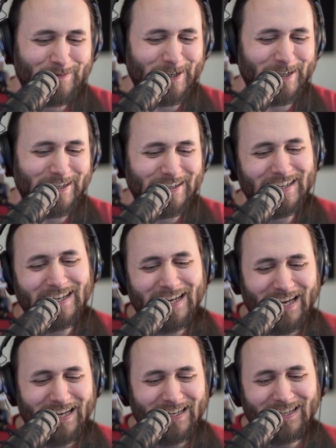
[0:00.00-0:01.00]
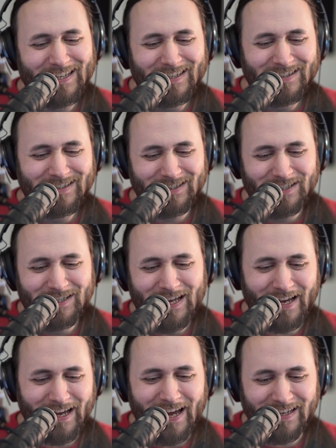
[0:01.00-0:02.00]
But
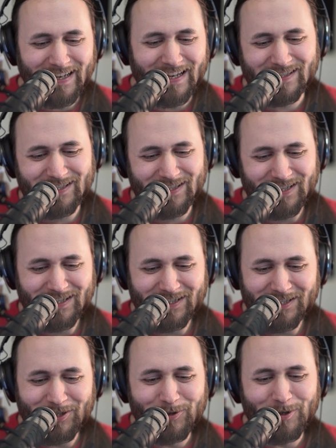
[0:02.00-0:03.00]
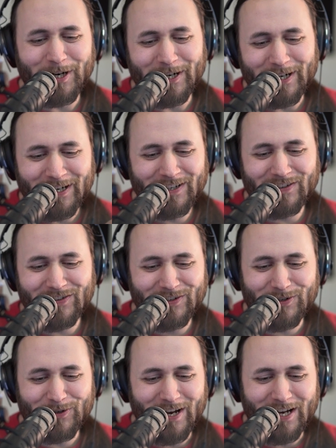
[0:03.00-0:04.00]
I guess you are in the
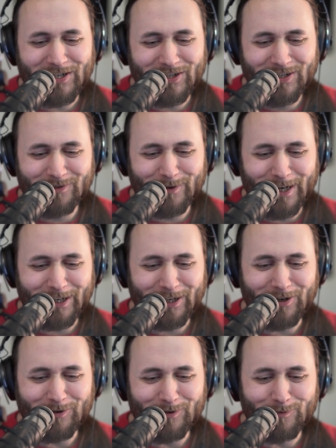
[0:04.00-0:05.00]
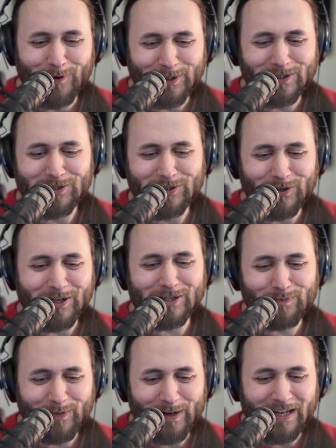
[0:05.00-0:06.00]
situation where you want to
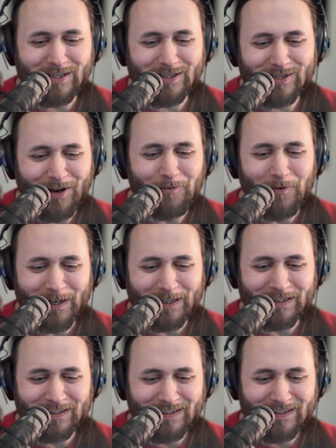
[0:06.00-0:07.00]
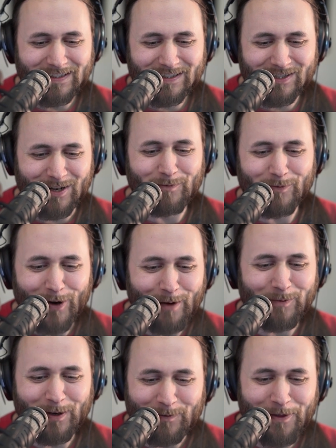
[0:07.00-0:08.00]
explain someone some
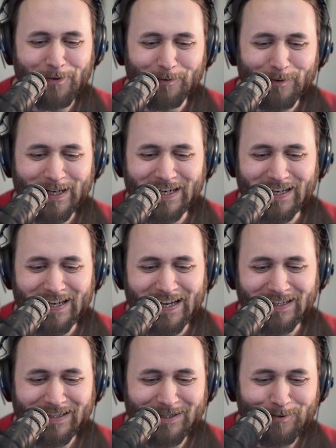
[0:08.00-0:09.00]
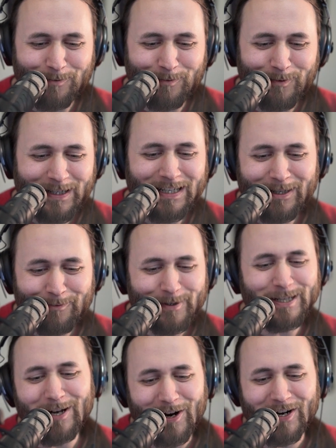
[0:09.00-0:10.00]
problem in 3D, and it's really,
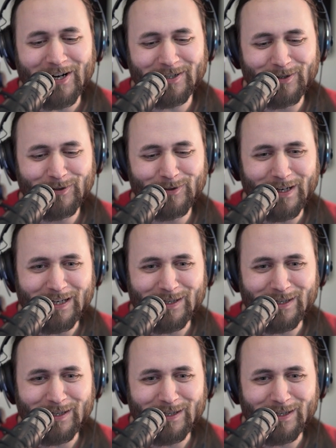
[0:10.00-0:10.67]
really hard to